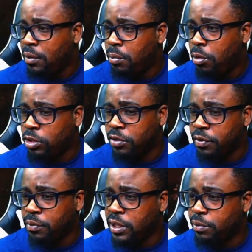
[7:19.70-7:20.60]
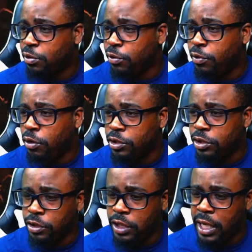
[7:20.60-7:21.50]
portion for me to move forward. So
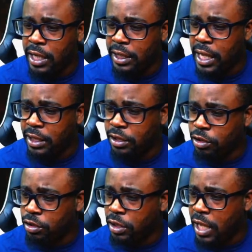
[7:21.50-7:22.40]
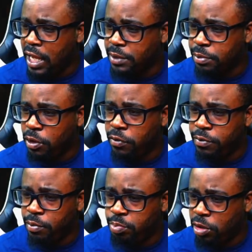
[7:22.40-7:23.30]
you kind of got to utilize both
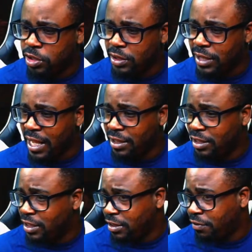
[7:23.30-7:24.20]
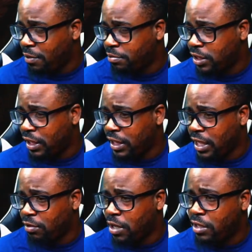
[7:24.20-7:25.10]
personalities, if I'm saying that
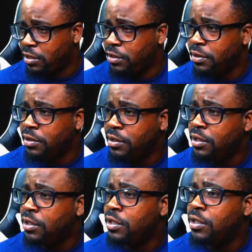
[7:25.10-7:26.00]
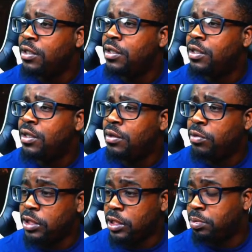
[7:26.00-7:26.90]
correctly,
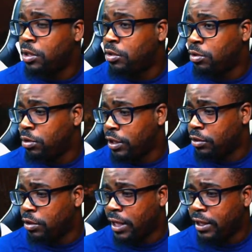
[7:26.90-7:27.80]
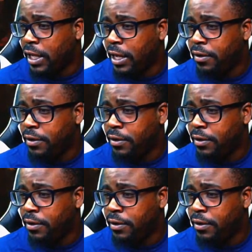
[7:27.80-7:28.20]
which is pretty cool. I do like that.